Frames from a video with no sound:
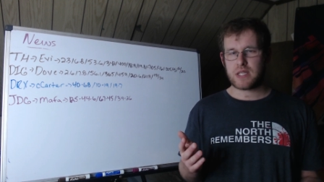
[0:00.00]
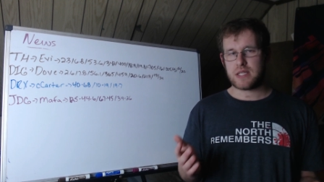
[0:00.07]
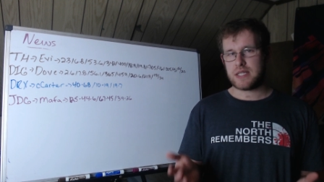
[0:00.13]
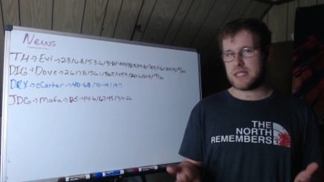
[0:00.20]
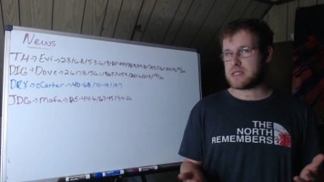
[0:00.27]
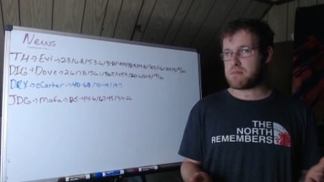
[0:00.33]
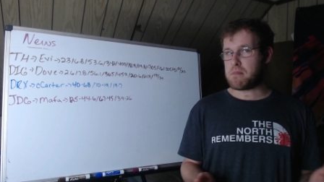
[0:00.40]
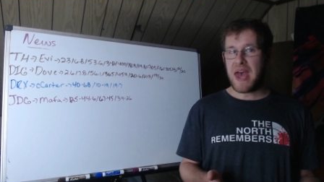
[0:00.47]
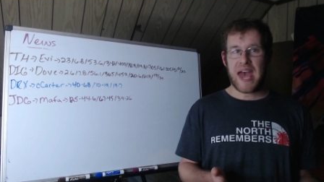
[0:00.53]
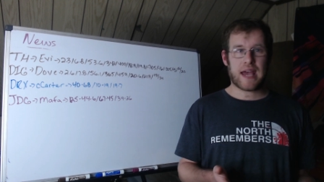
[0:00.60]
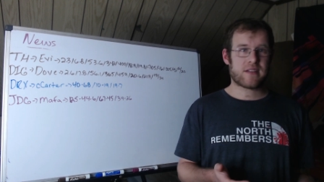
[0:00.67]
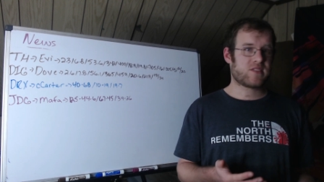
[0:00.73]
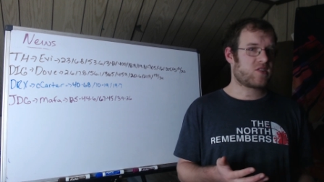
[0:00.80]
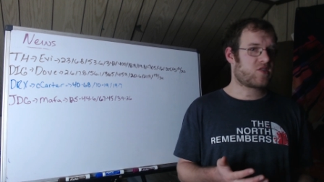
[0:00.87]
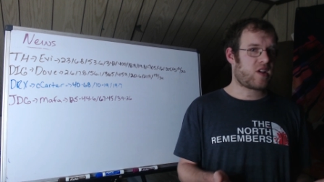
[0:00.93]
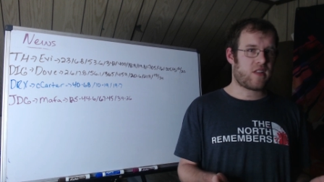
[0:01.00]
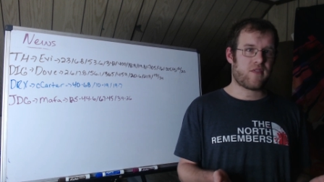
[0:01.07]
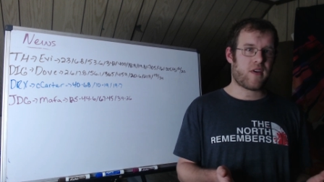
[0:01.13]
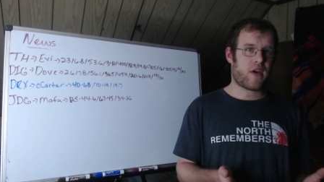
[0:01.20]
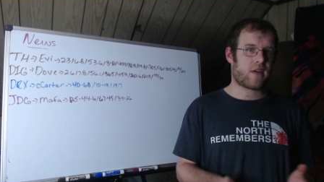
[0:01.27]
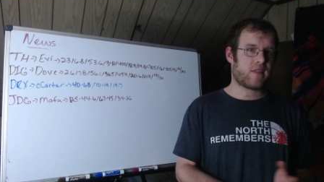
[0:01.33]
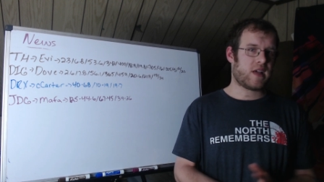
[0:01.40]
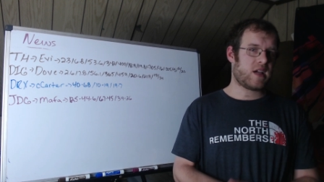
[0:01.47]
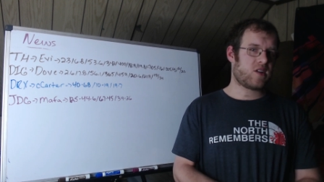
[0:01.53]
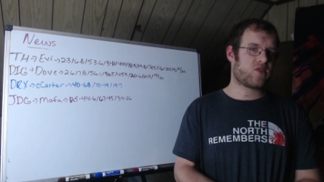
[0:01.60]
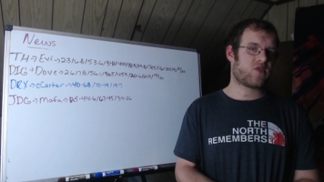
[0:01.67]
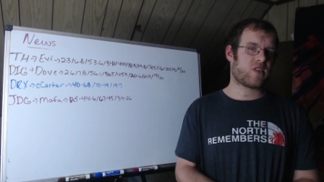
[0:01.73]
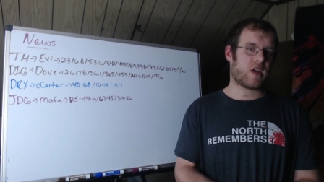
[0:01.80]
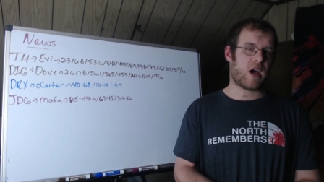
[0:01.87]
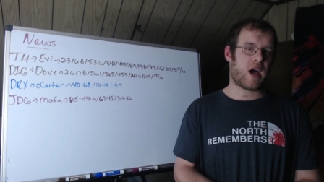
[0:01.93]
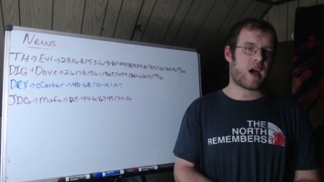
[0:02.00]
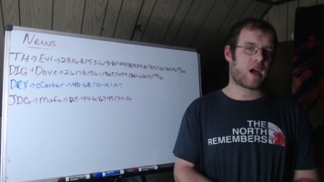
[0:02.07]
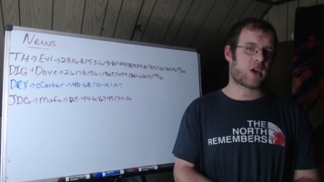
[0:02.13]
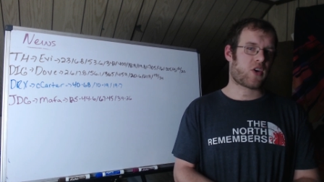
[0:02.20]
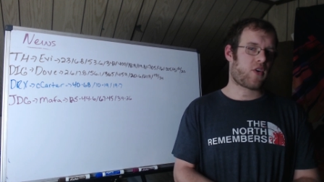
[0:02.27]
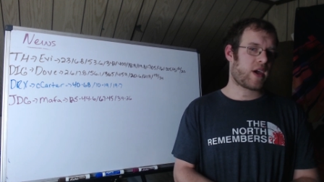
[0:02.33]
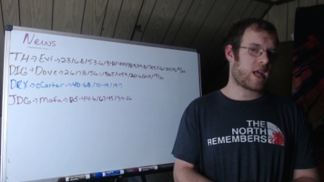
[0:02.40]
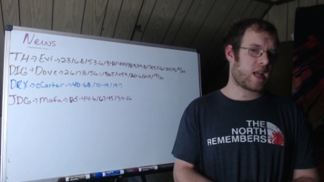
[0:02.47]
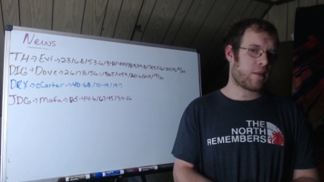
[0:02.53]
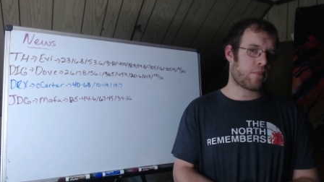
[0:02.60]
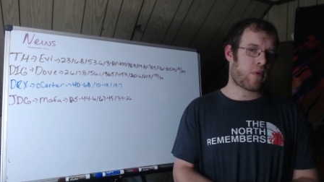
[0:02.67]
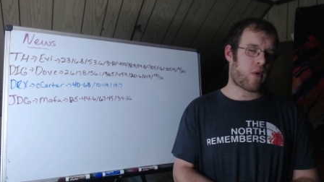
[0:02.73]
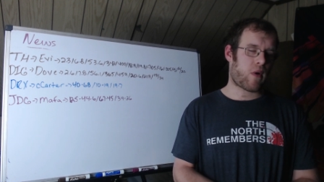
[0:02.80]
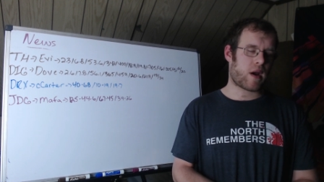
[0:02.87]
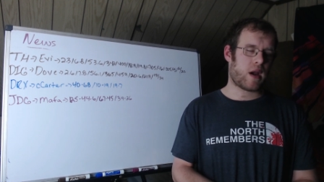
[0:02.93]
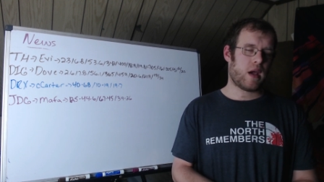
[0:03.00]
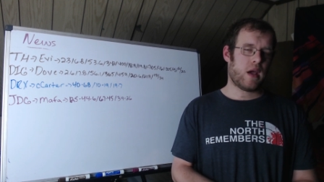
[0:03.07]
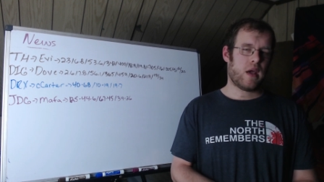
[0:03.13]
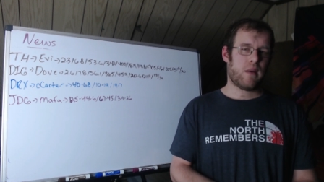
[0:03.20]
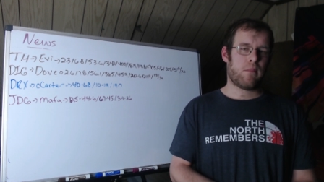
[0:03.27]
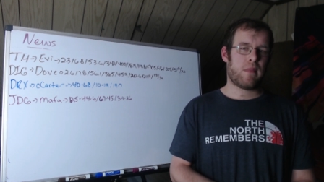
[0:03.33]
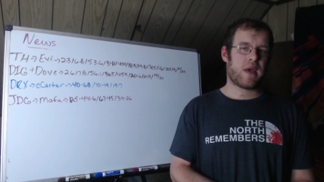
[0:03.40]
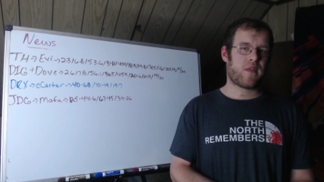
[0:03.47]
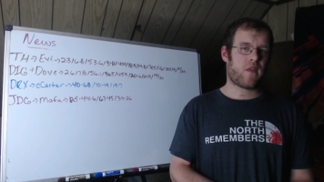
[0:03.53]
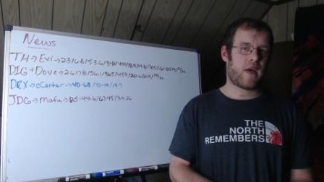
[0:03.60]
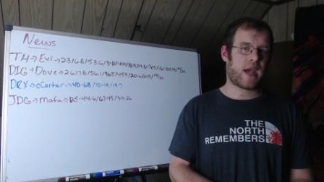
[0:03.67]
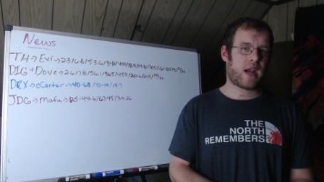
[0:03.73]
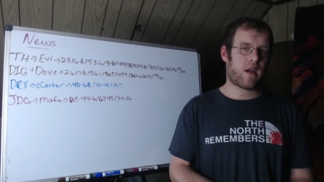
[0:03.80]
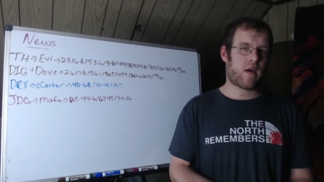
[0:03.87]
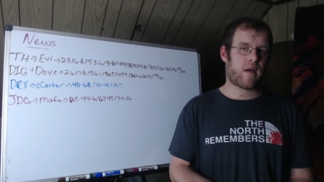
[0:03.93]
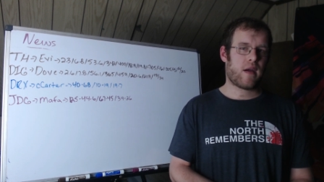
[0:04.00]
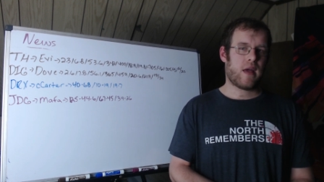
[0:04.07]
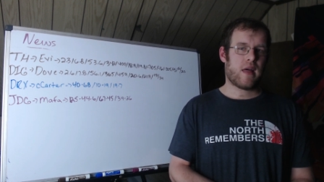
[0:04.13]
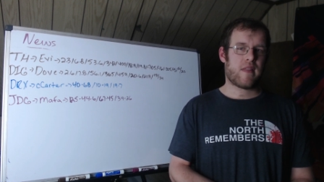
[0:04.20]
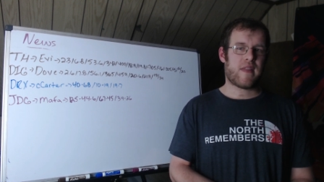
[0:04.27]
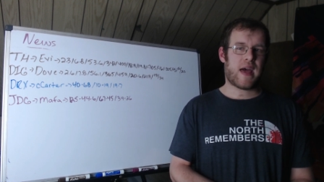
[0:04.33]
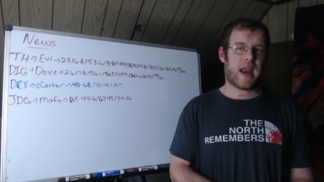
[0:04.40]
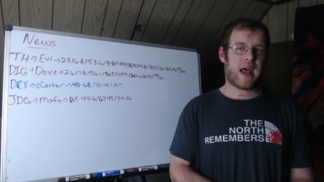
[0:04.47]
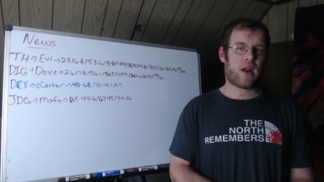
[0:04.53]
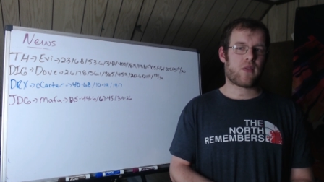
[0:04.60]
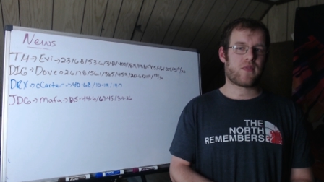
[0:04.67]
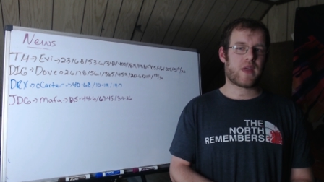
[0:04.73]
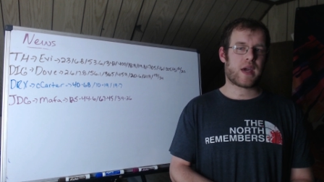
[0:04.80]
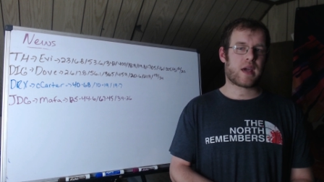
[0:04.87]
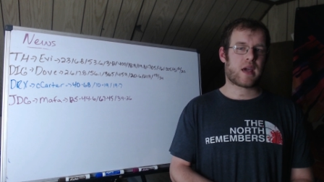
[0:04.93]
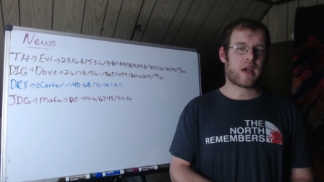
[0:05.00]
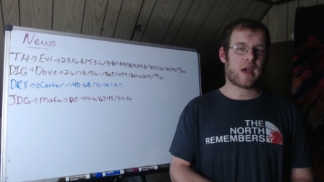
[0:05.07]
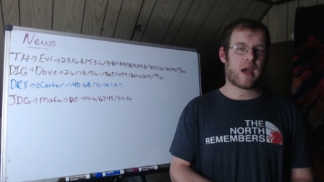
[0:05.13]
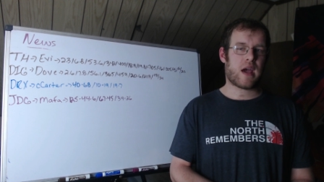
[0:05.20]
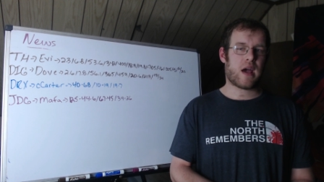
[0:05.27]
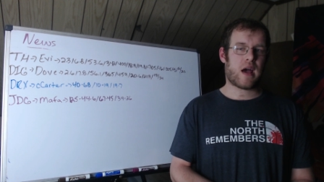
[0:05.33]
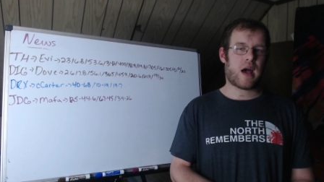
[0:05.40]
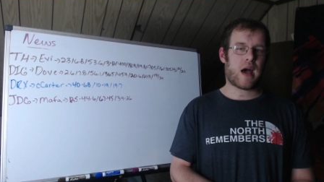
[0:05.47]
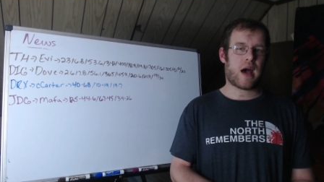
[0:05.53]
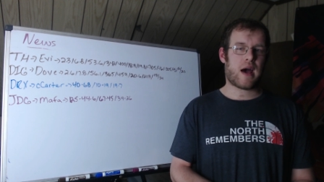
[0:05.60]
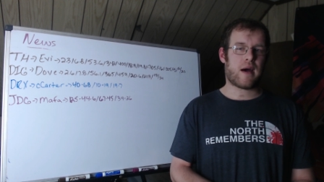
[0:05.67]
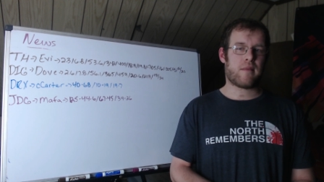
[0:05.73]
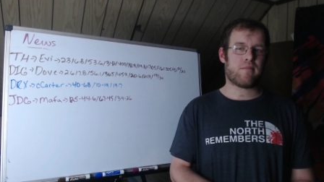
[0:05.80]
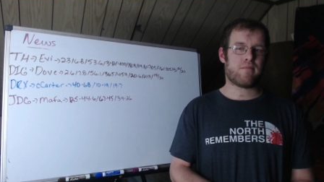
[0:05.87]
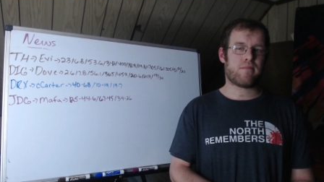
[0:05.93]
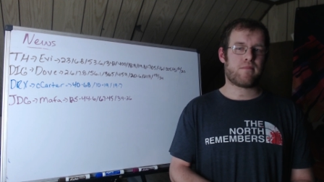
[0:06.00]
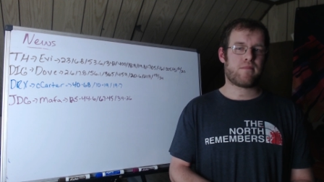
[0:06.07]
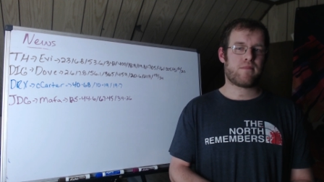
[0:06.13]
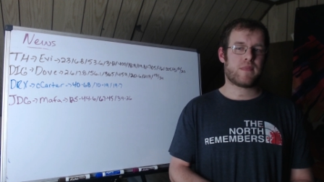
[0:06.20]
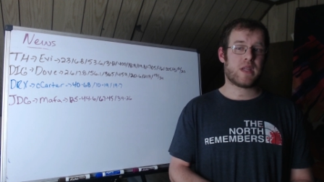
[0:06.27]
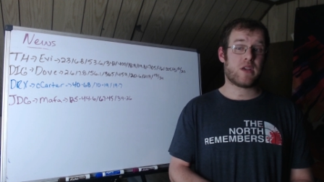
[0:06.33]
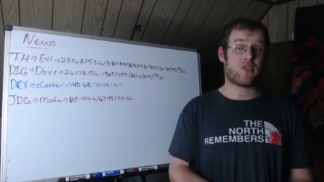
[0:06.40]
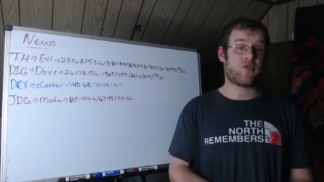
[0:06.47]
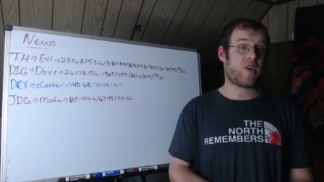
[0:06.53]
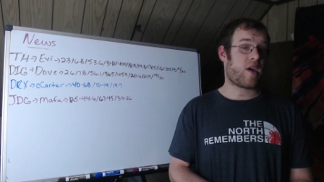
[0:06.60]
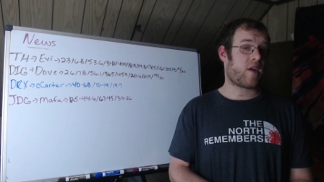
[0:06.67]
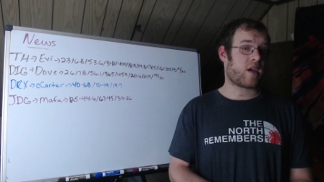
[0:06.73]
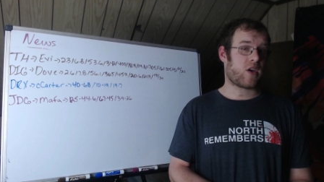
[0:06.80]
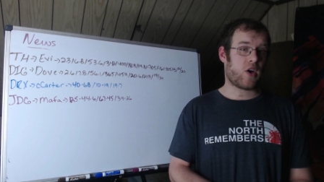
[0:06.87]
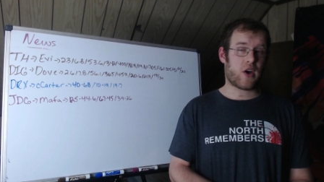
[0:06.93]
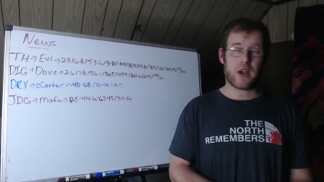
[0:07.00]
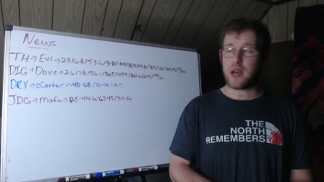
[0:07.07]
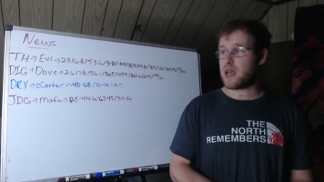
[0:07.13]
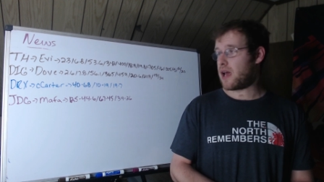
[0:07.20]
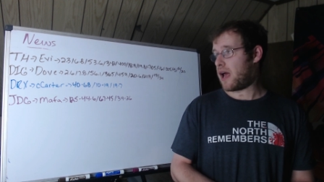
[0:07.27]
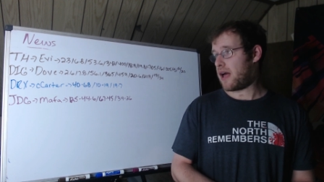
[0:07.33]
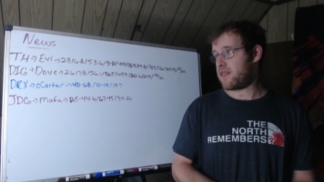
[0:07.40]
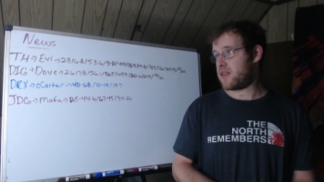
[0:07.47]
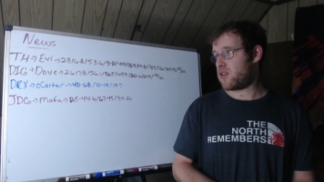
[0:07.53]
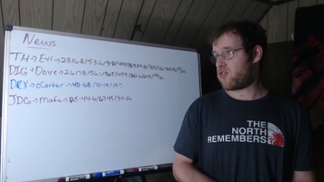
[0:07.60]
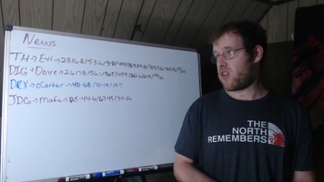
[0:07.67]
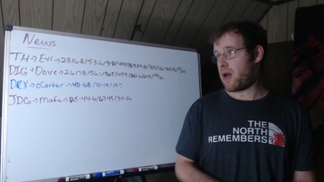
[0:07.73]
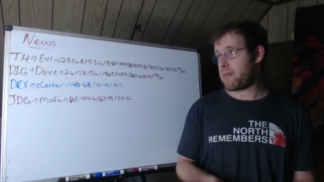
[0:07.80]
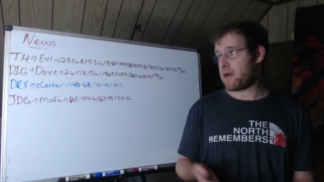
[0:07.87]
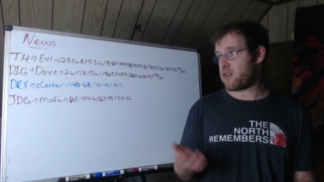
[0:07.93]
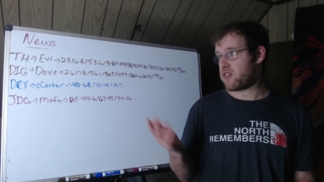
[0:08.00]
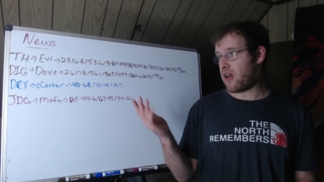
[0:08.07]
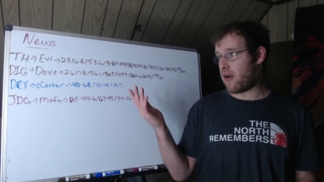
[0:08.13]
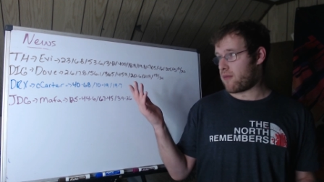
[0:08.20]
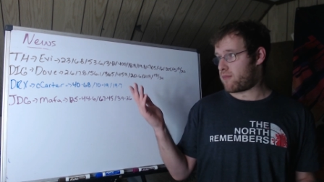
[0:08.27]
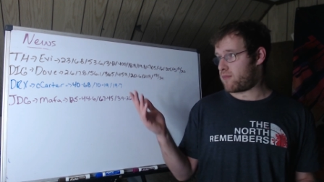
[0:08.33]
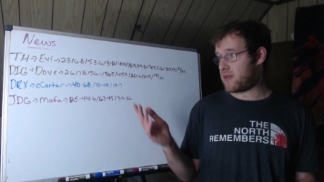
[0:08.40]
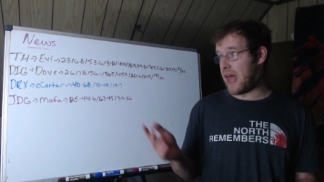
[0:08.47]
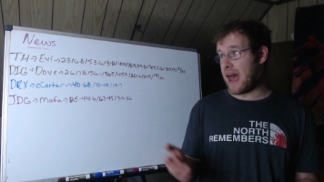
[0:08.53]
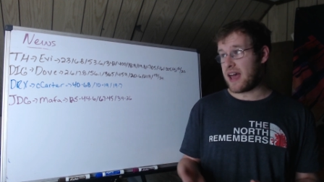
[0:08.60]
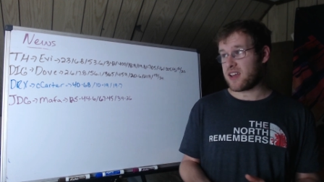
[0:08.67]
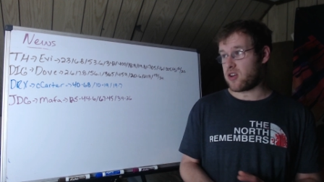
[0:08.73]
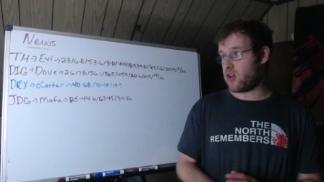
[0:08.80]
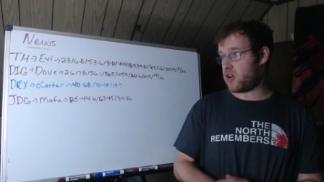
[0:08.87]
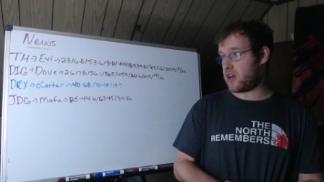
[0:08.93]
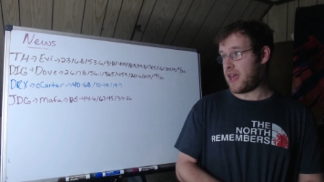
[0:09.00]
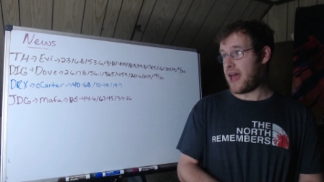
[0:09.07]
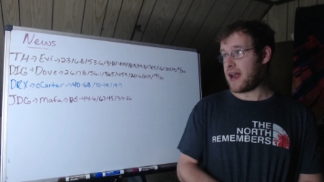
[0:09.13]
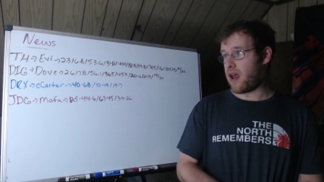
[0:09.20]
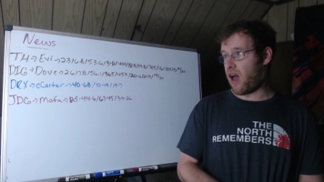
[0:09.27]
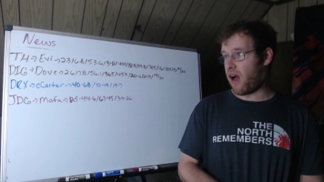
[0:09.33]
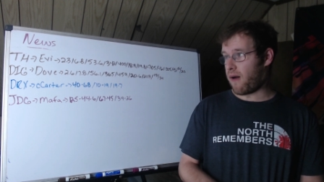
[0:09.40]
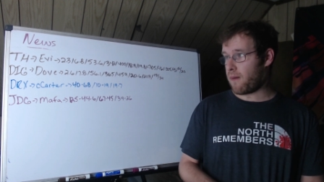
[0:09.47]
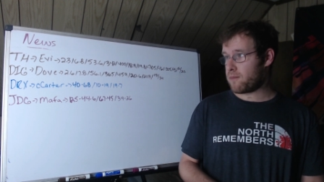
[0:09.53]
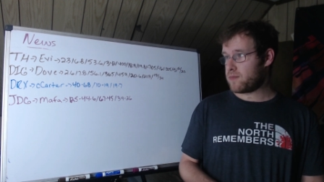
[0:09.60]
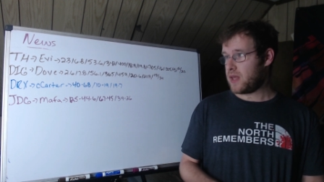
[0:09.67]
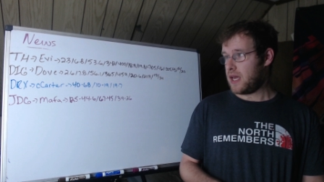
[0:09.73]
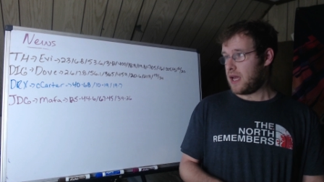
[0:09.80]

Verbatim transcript: He's meh, to say the very least. Korean import, mid laner, that I don't think is very good. These numbers are not good at all.